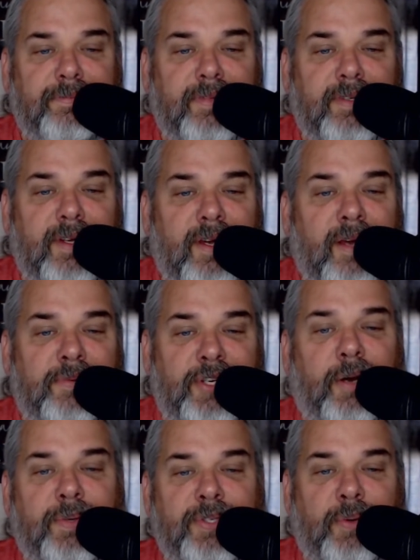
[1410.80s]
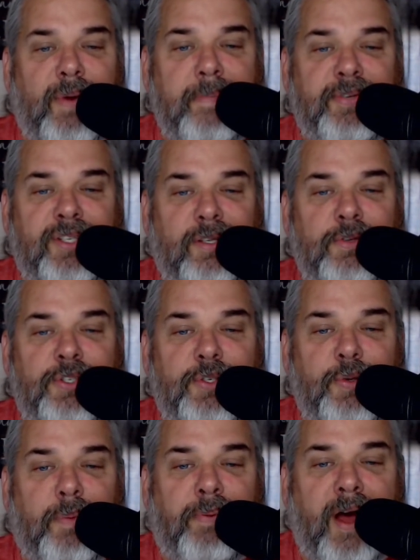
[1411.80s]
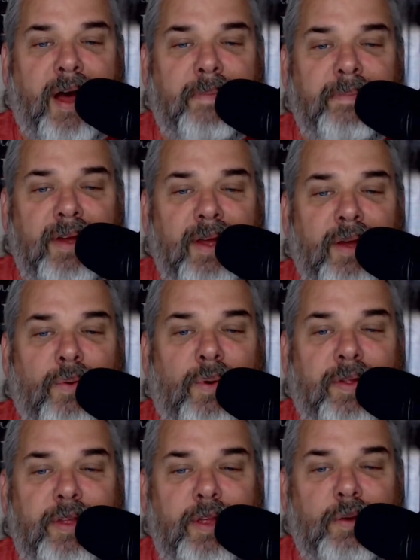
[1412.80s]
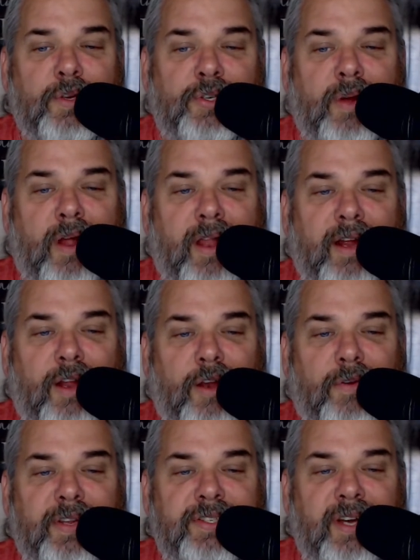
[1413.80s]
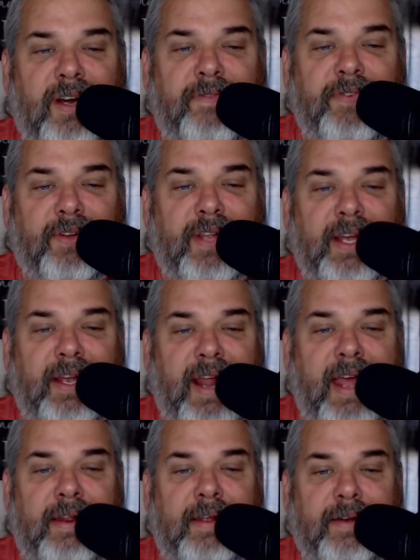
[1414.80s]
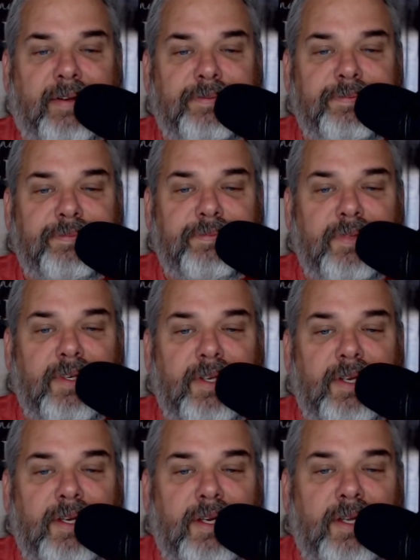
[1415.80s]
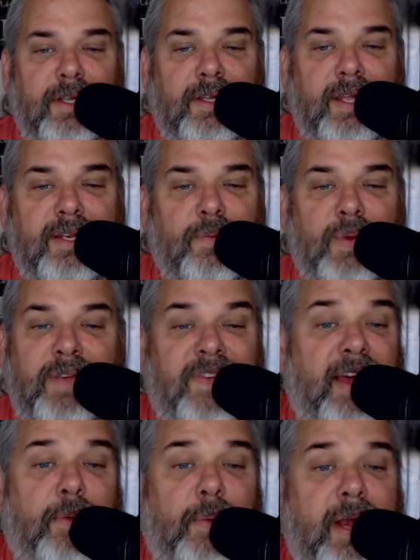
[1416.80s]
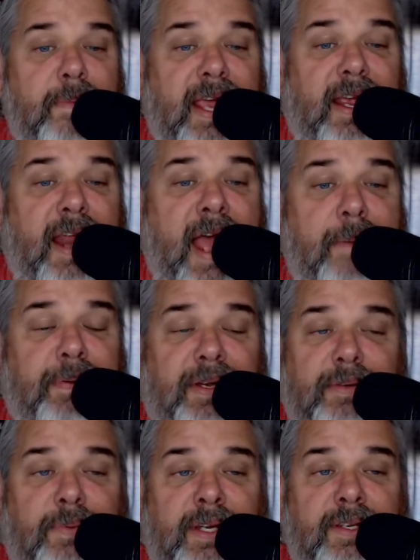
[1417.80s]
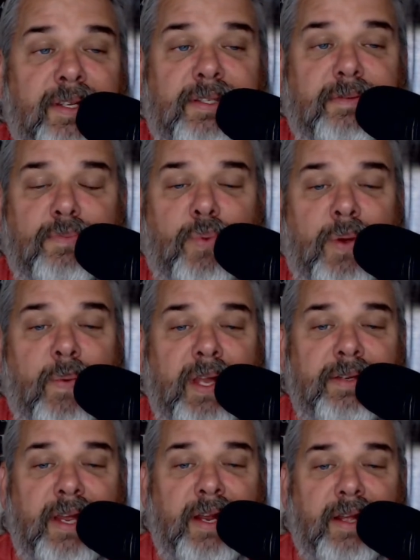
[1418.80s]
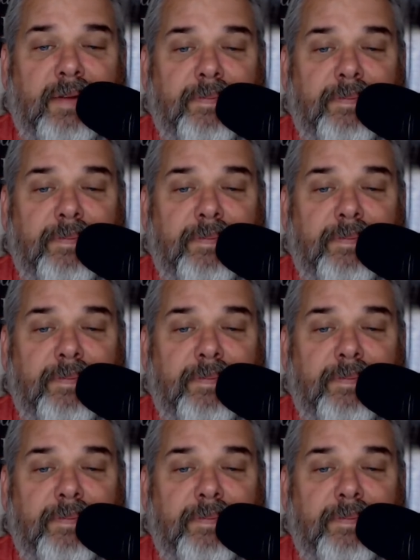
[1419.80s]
I'm sure it was a rapid solution to a problem, one of the units crawling all over this airfield like an anthill. We found a way to make it happen. We went and did it.